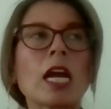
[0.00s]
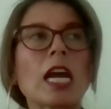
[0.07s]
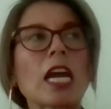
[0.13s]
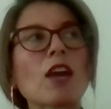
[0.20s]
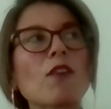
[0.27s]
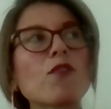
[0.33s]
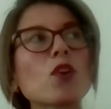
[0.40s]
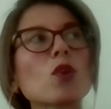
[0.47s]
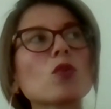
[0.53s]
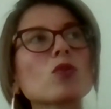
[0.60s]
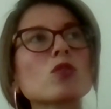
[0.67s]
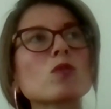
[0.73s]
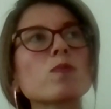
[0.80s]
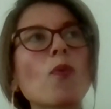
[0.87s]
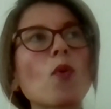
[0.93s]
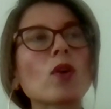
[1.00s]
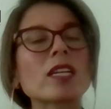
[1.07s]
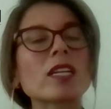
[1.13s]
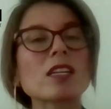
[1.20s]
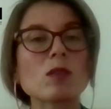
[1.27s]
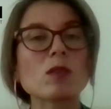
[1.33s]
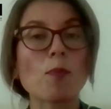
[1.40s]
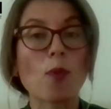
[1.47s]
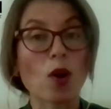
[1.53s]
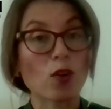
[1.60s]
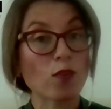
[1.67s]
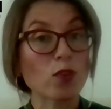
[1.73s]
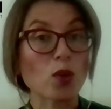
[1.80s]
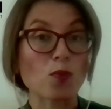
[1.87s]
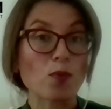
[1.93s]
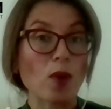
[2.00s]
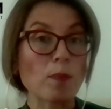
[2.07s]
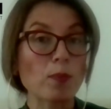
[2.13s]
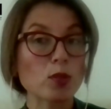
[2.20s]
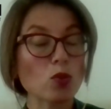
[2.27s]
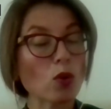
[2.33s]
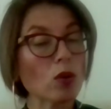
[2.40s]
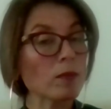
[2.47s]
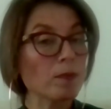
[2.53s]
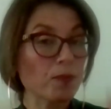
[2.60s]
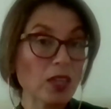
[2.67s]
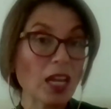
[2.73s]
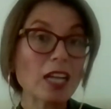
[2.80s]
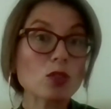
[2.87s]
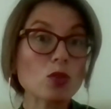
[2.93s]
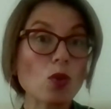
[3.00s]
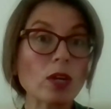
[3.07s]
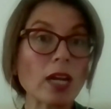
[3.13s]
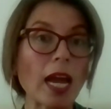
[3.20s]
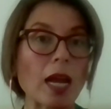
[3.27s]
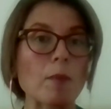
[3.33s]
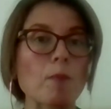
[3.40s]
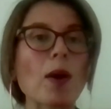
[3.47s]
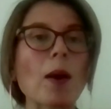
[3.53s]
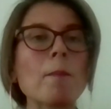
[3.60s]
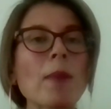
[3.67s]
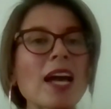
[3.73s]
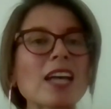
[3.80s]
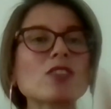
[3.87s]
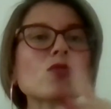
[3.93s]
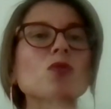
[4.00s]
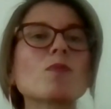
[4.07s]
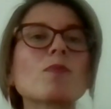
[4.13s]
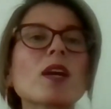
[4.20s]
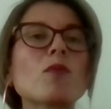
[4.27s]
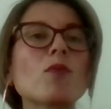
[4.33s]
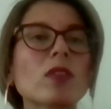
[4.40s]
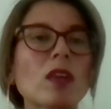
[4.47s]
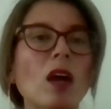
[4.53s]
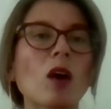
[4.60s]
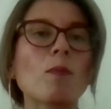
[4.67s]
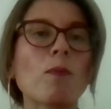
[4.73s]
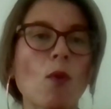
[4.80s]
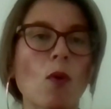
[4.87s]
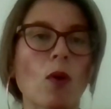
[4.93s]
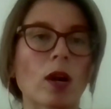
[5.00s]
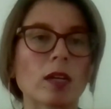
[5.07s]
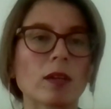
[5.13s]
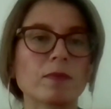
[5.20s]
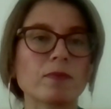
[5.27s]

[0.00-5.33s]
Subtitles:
if you use porn as a part of your repertoire, that's okay, but masturbate without porn.